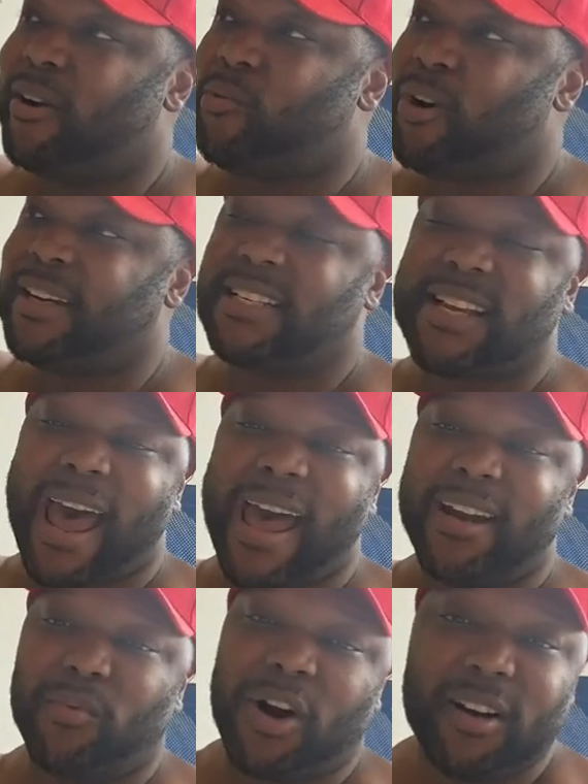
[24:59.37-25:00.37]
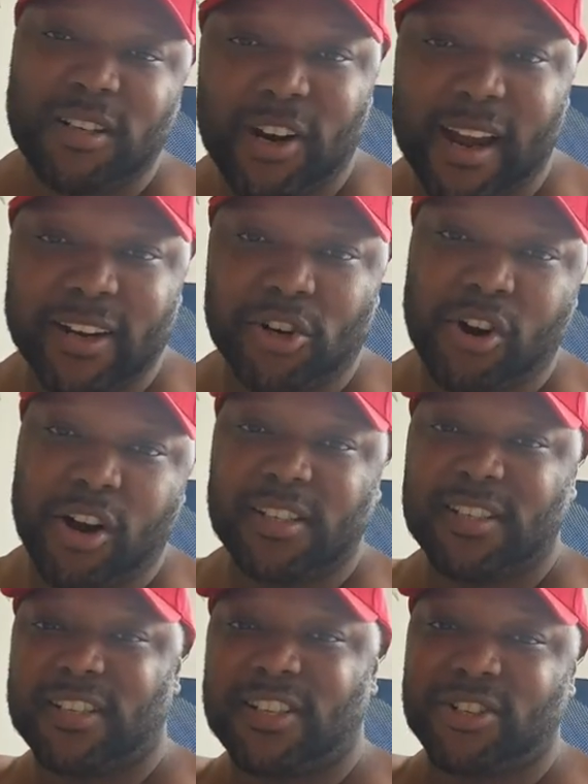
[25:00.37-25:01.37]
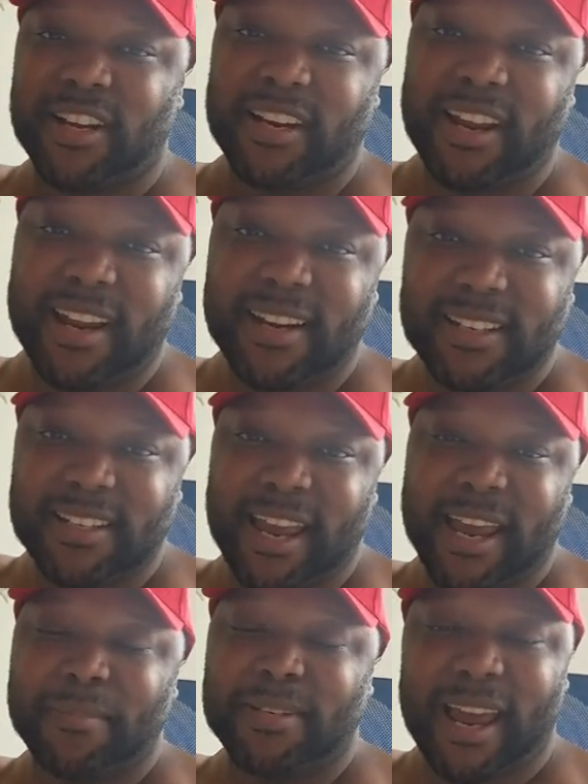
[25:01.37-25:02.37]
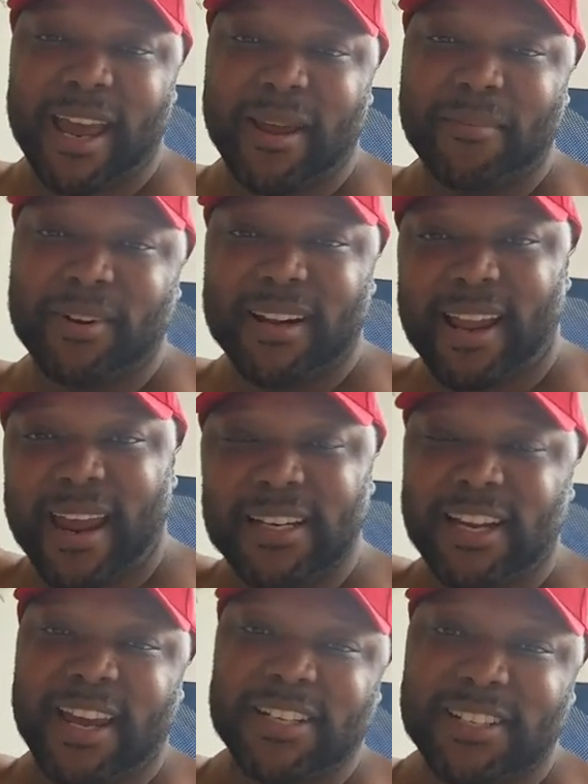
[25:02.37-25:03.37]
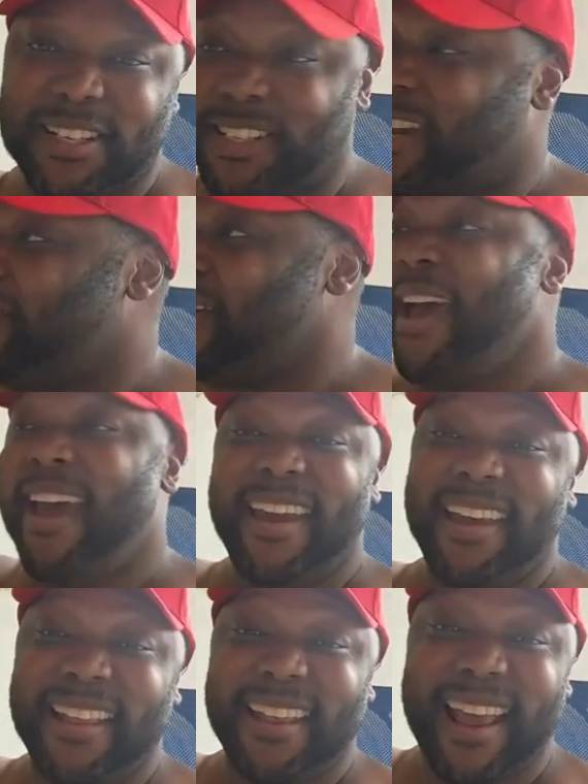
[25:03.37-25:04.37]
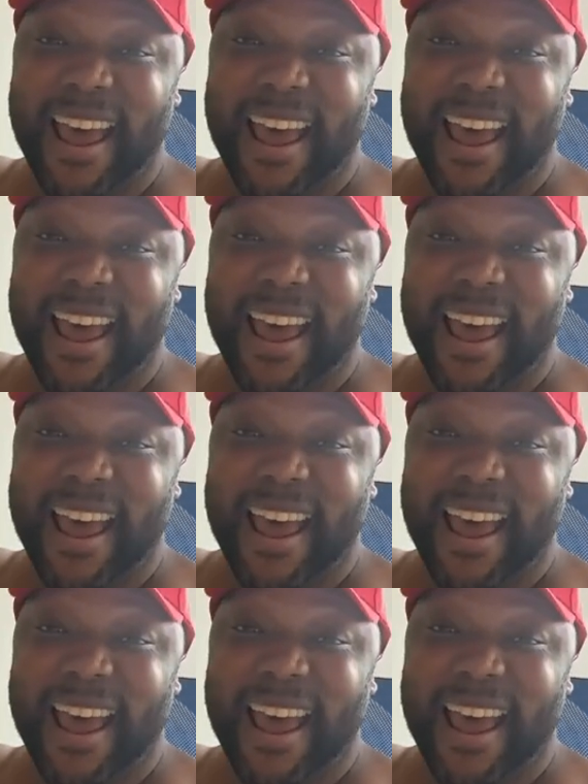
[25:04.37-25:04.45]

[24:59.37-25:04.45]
on one sidewalk trying to cross the street at the same time when the light changes and stuff?